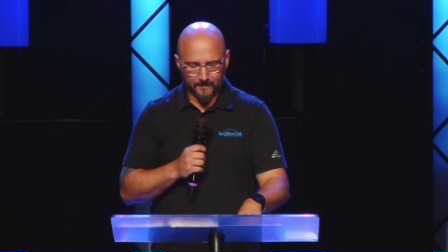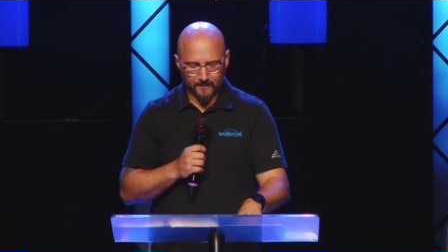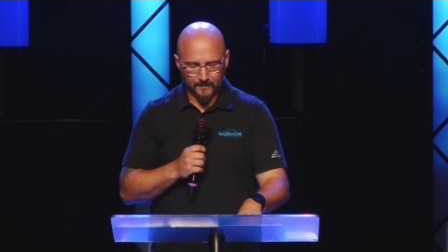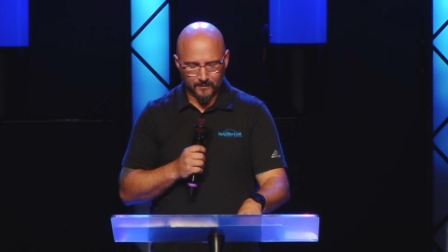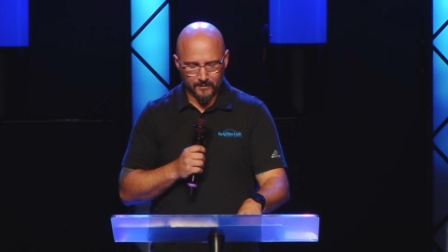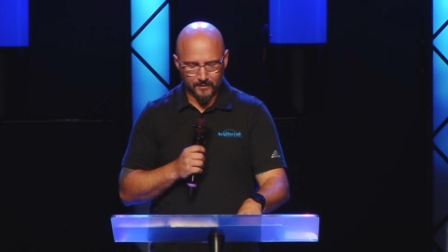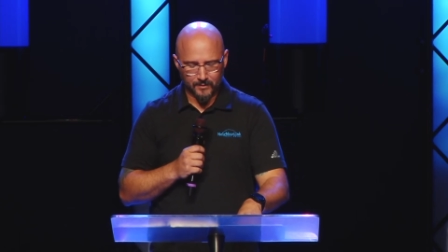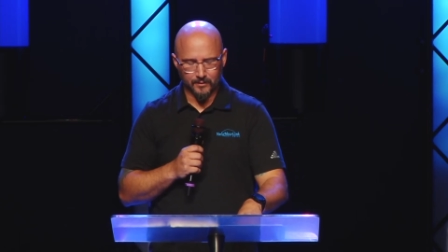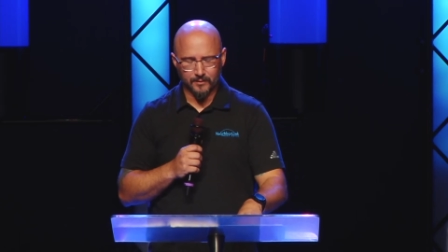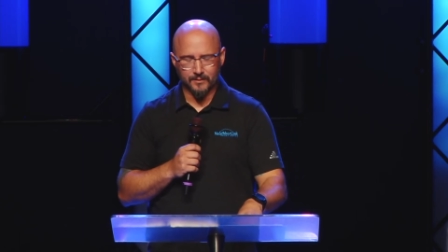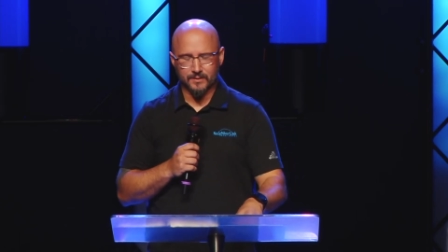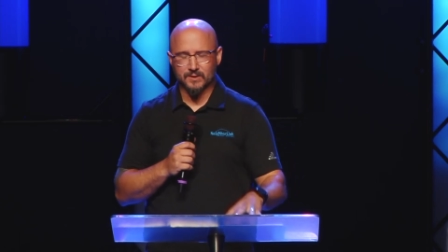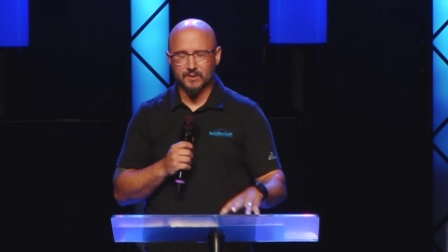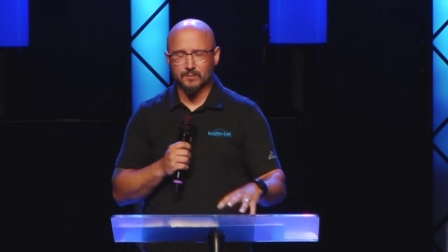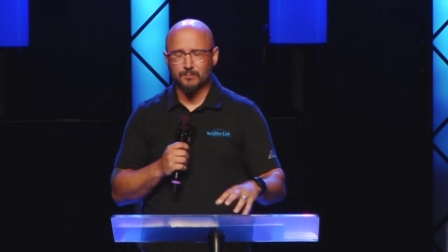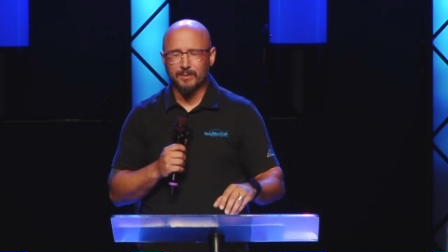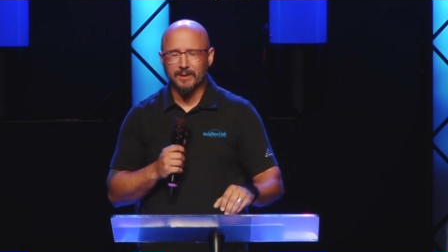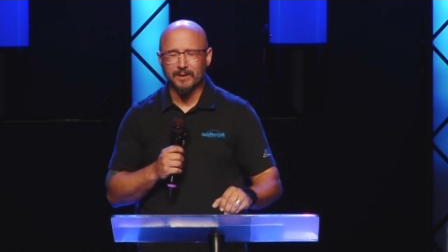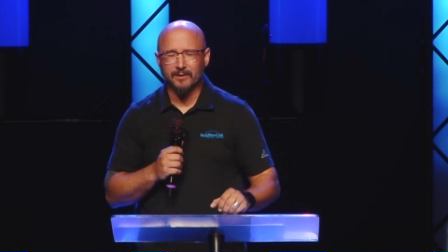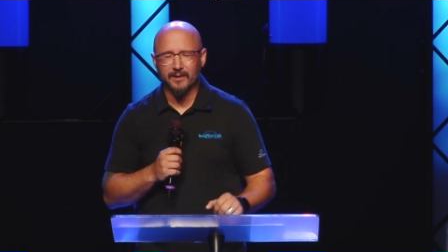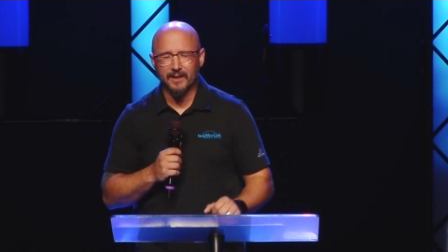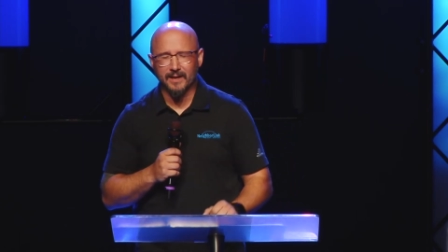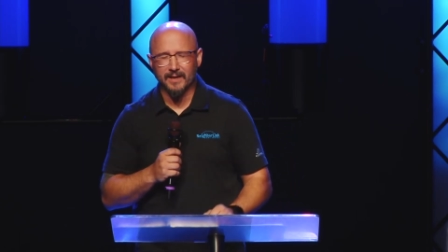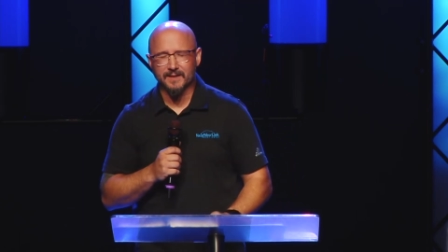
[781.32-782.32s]
Your
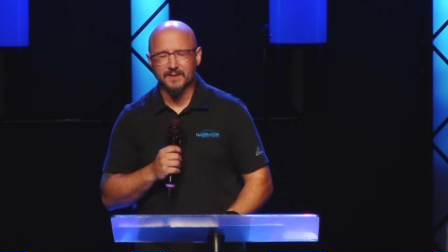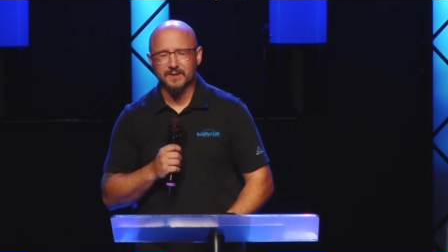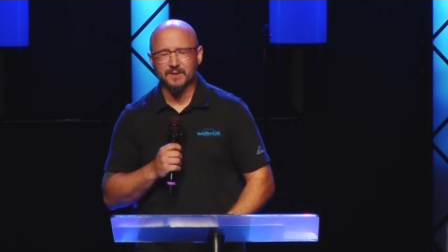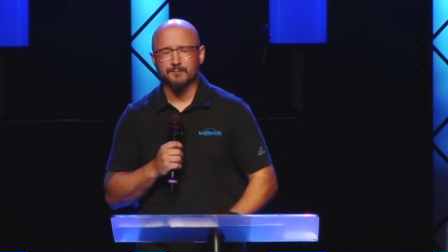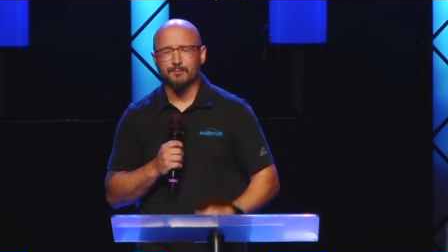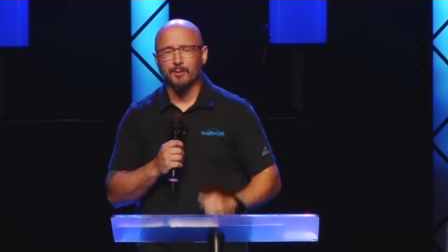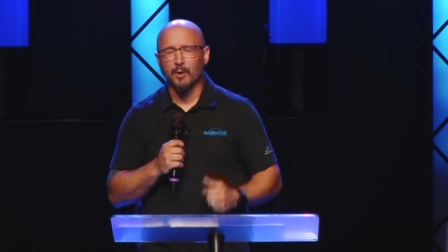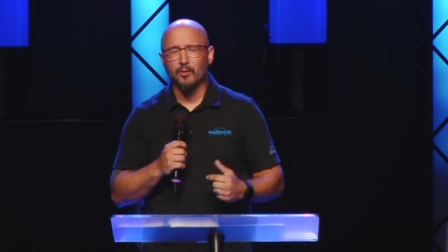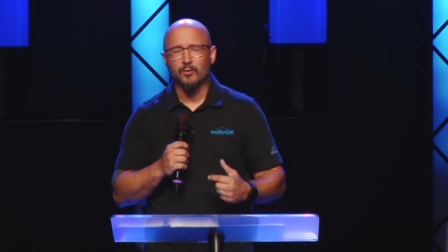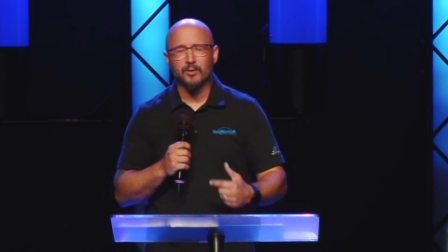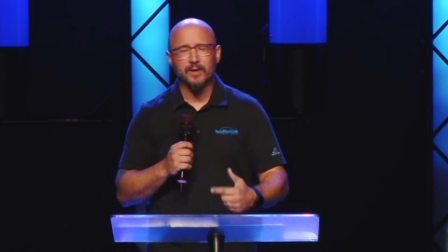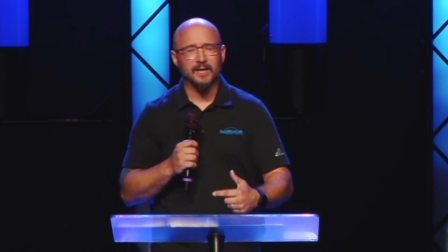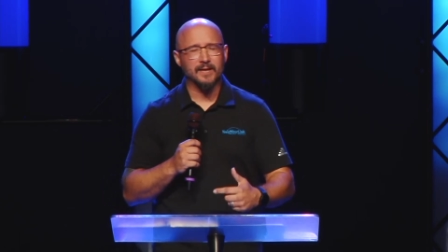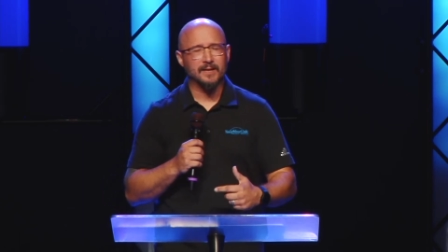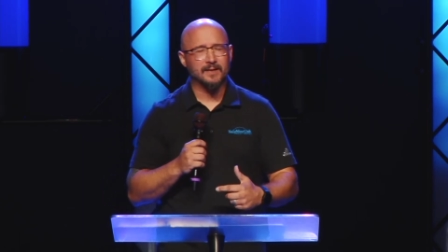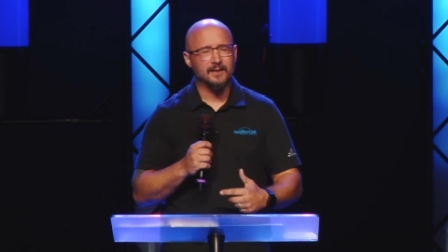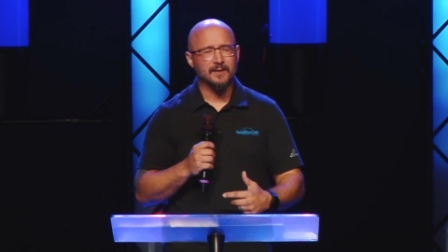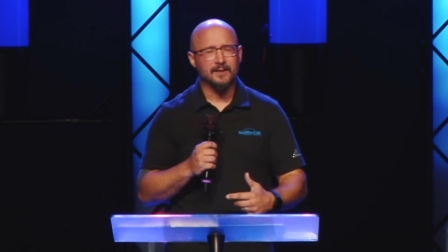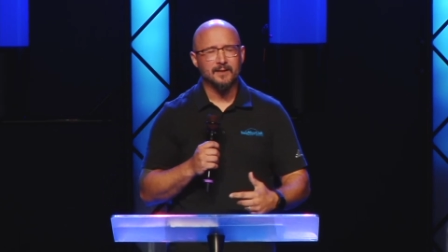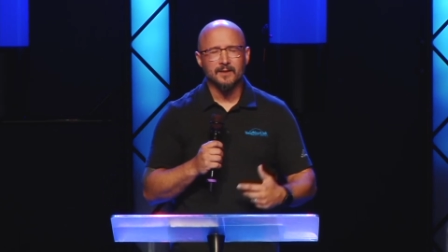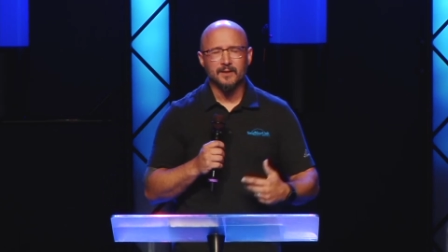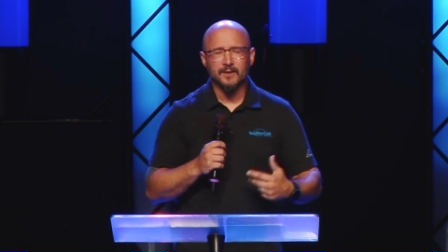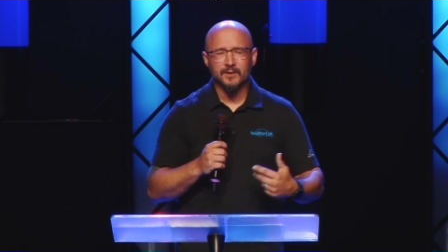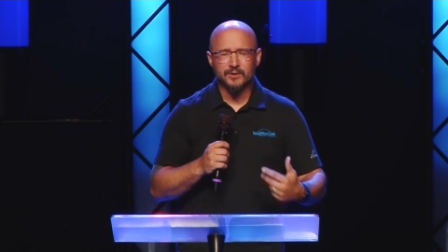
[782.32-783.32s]
spirit has spoken
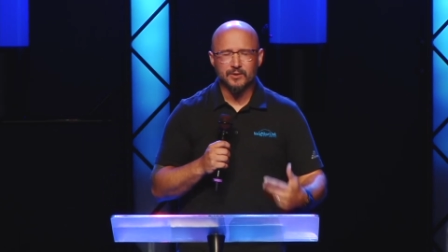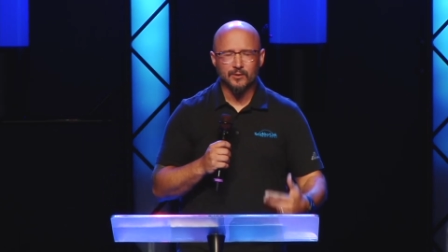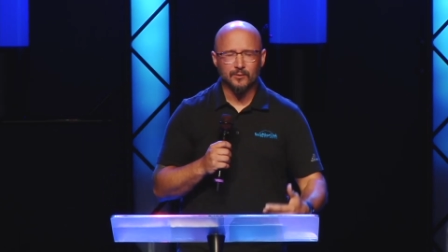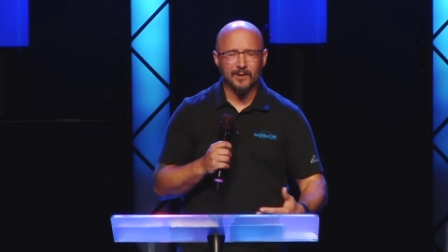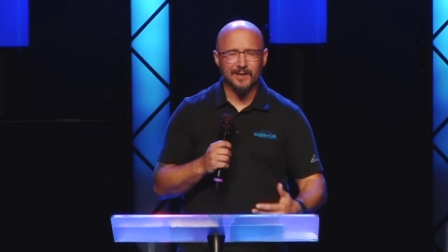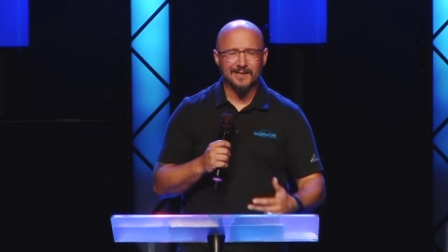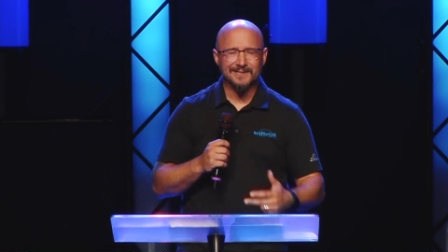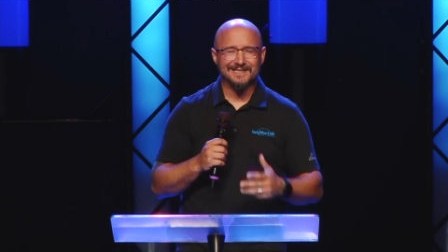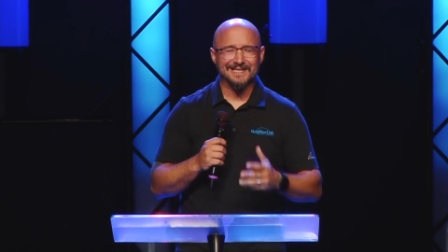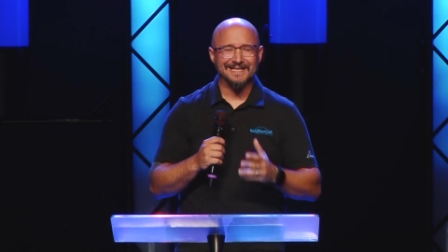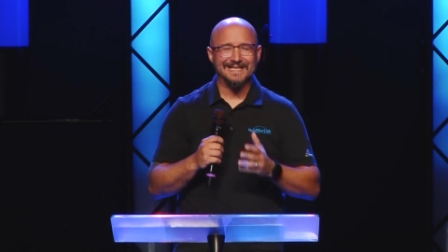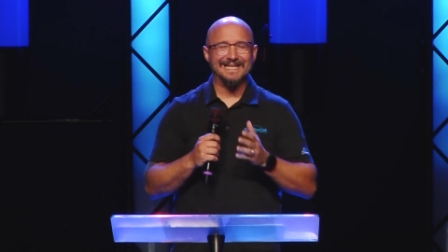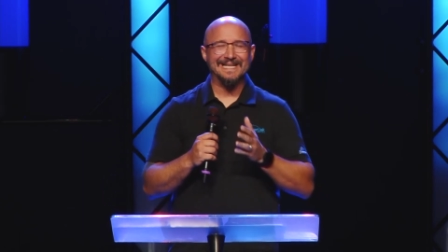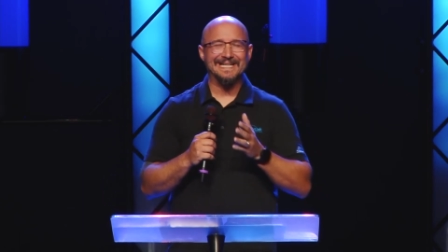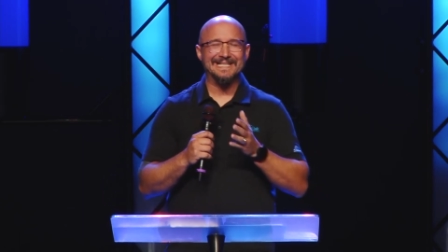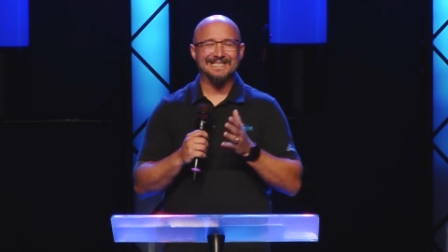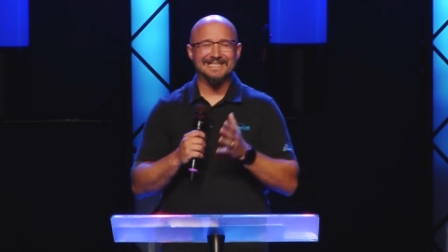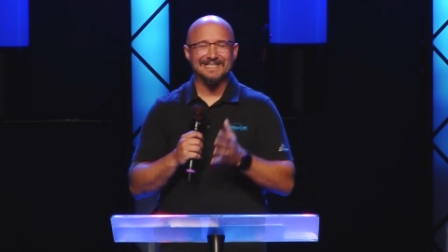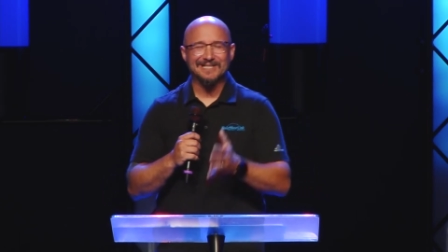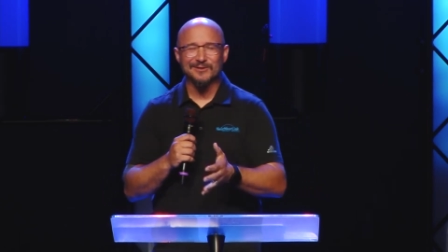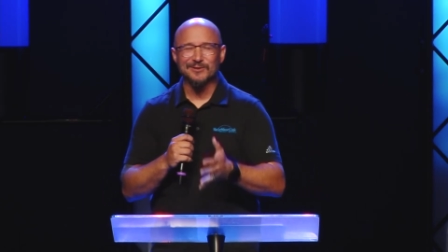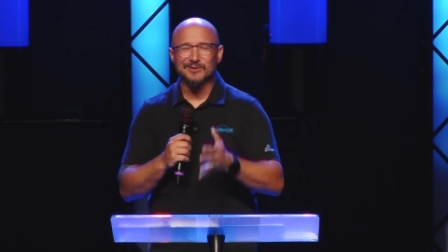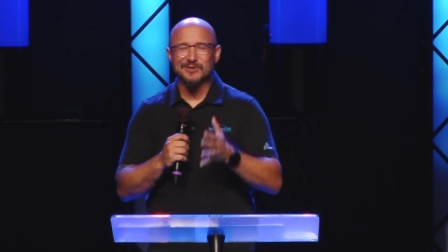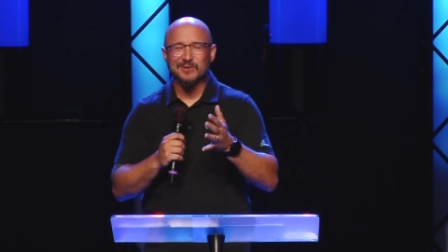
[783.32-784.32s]
to us, and he
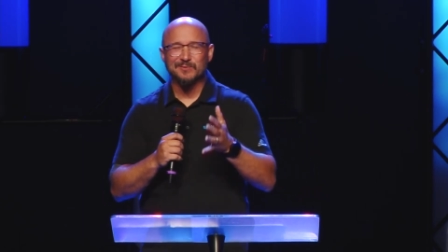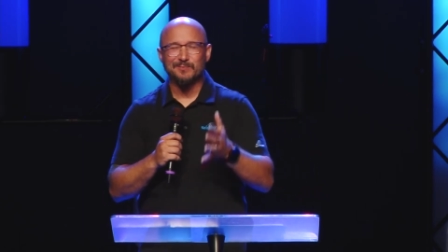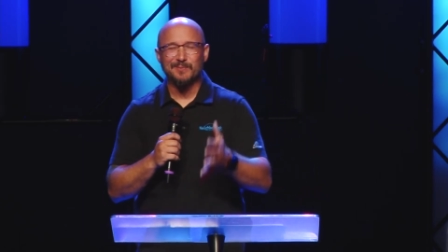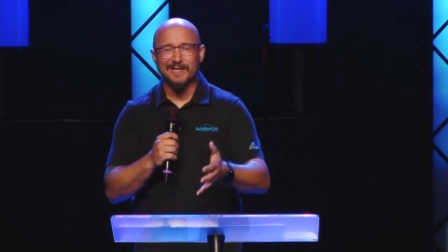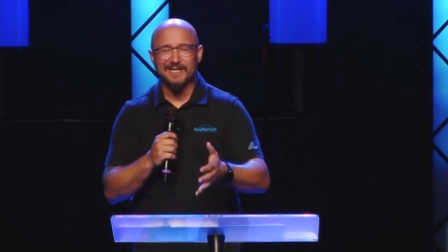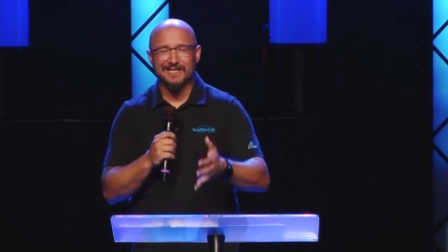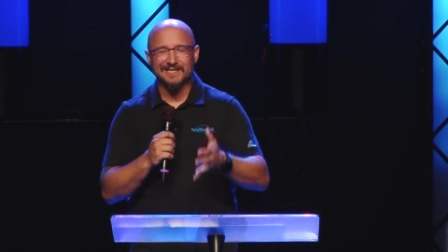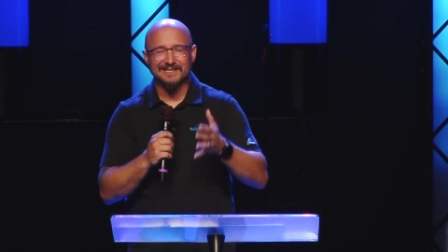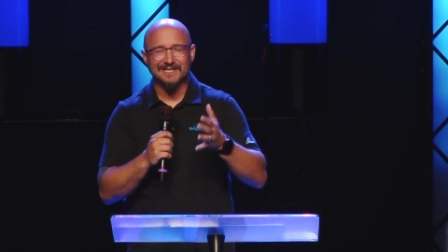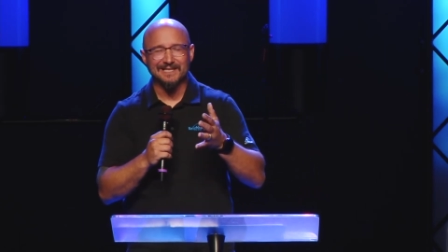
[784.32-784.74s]
still speaks